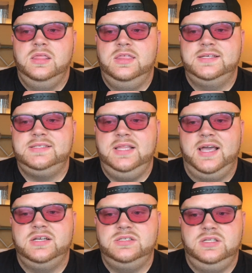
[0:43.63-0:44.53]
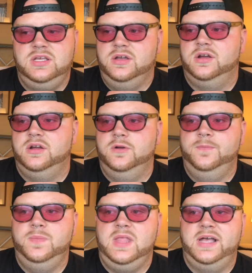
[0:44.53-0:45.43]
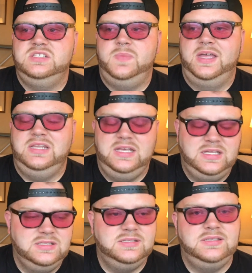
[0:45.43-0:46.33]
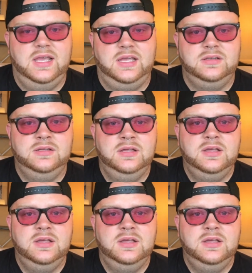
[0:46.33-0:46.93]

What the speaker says: This last year has been insane.